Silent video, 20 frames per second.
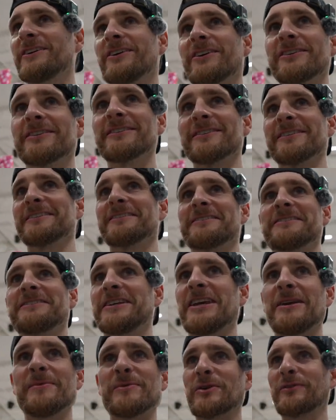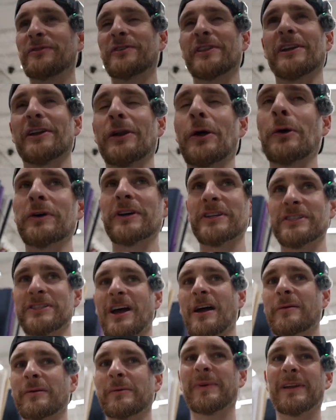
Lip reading: on Temu for the longest time.